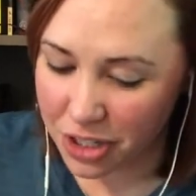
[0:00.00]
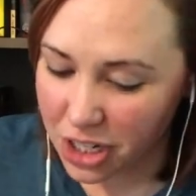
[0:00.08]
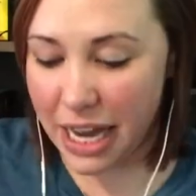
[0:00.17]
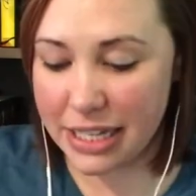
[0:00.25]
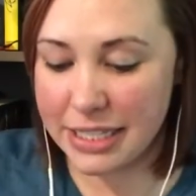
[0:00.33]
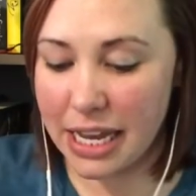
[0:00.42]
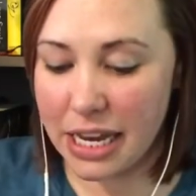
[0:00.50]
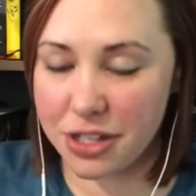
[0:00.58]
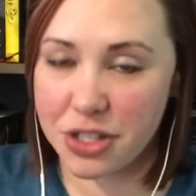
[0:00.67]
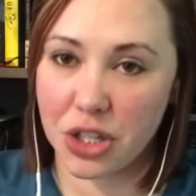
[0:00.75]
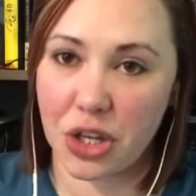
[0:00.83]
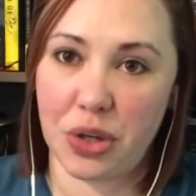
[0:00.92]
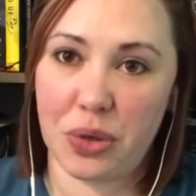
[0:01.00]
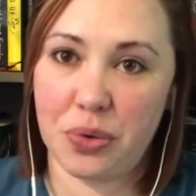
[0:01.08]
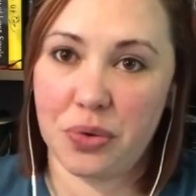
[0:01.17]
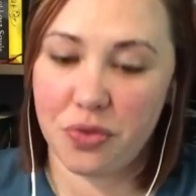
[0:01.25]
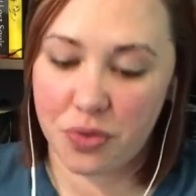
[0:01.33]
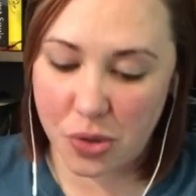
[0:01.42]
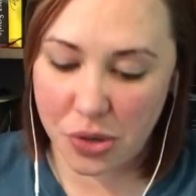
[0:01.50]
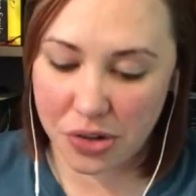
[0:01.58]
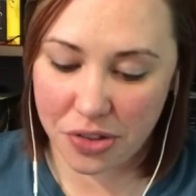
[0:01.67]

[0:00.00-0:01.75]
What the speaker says: I decided to go for